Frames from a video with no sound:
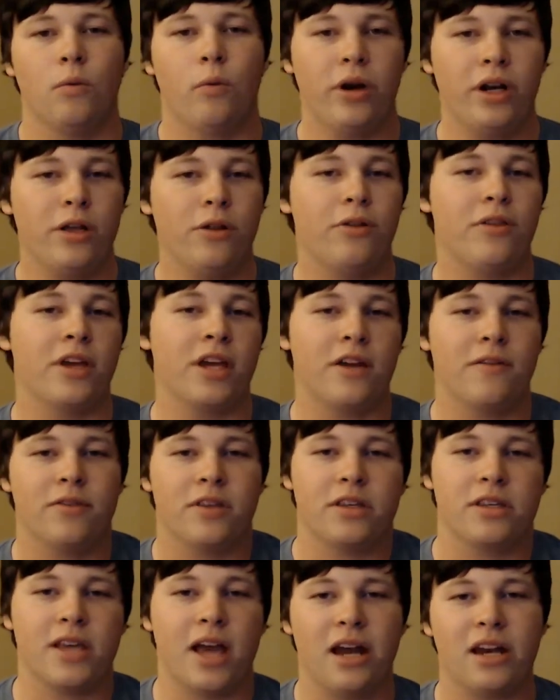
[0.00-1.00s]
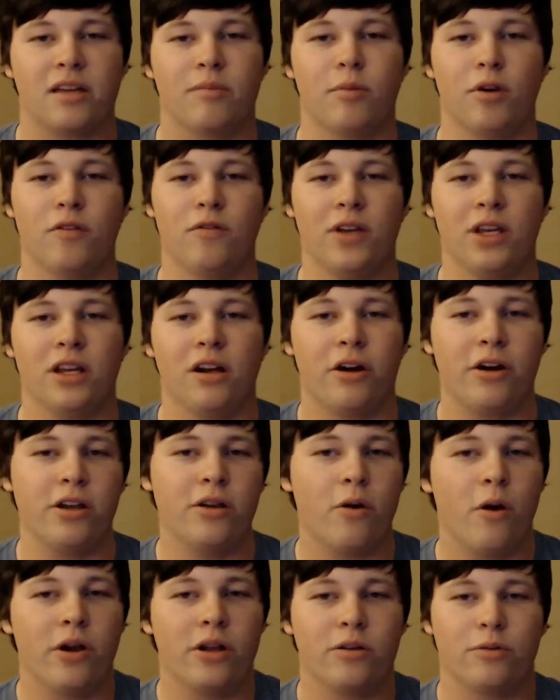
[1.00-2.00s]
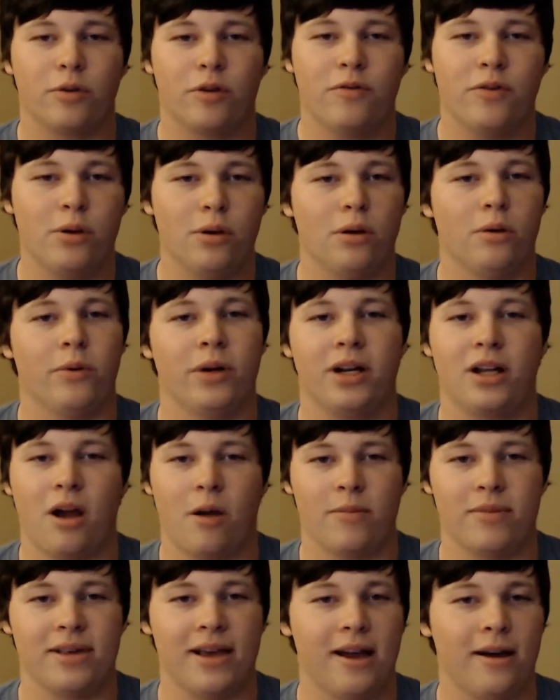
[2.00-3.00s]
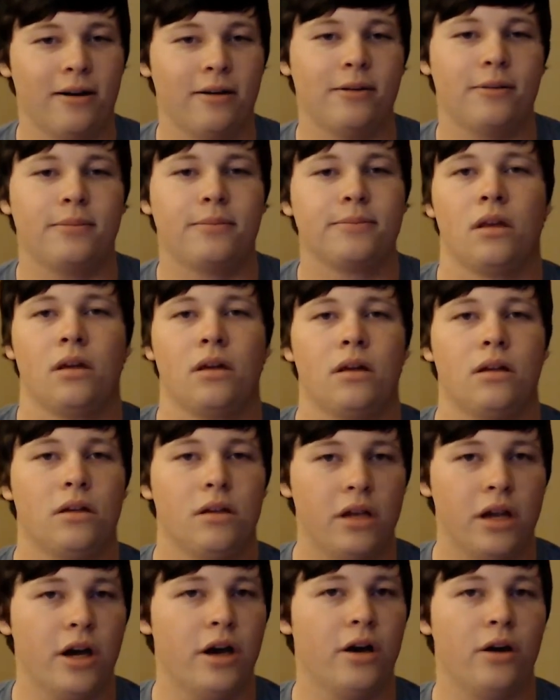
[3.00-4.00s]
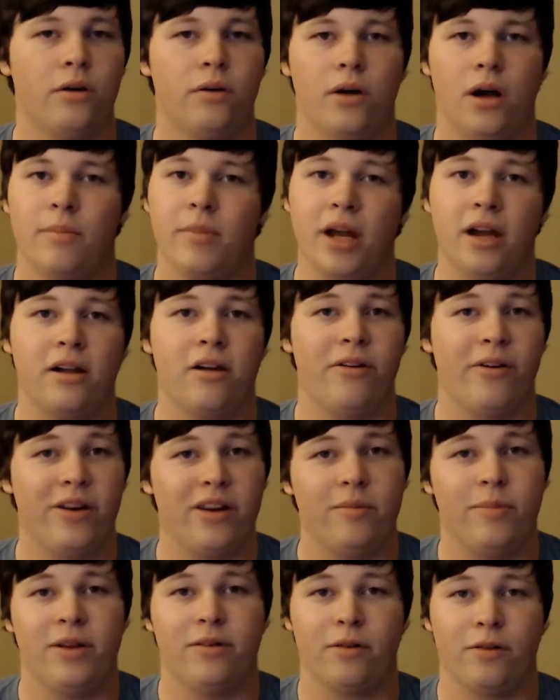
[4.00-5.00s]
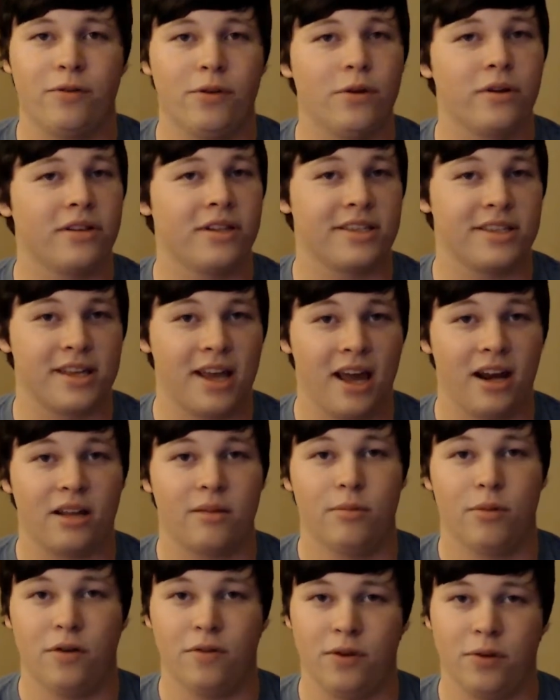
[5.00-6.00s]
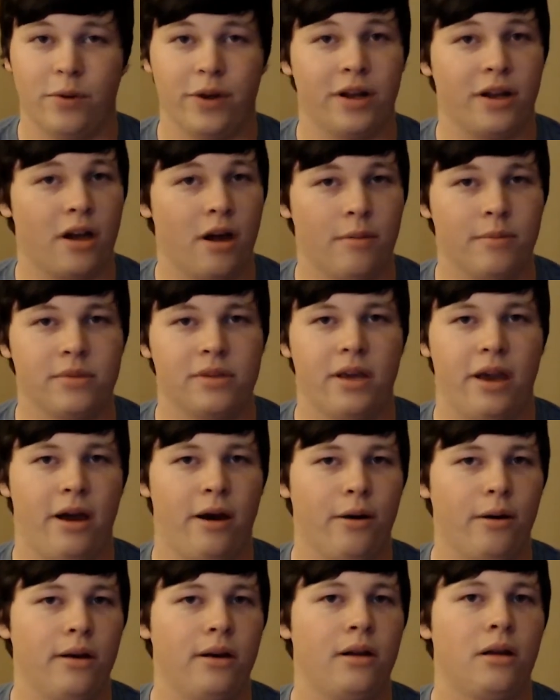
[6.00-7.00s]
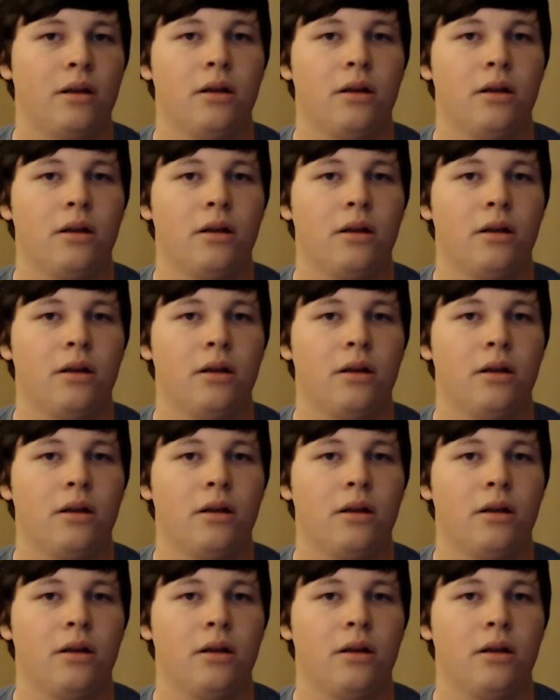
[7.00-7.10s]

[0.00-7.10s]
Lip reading: do you think of the Sonic movie, and are you going to review it when it comes out? No, I'm not going to be reviewing the Sonic movie when it comes out.